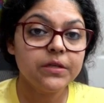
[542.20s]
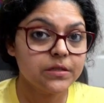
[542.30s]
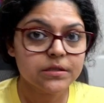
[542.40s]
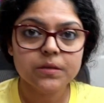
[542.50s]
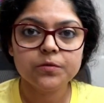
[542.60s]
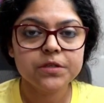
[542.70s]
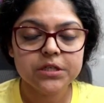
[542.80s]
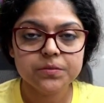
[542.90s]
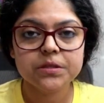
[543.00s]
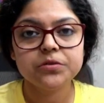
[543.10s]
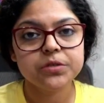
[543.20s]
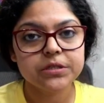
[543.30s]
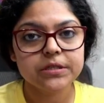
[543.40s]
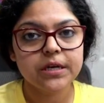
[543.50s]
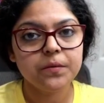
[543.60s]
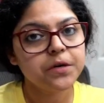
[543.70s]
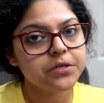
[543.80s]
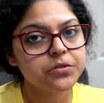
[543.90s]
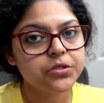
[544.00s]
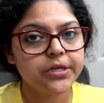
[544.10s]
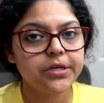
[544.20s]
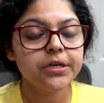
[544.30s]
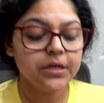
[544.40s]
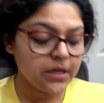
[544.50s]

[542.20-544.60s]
are some of the tips and tricks that I wanted to share.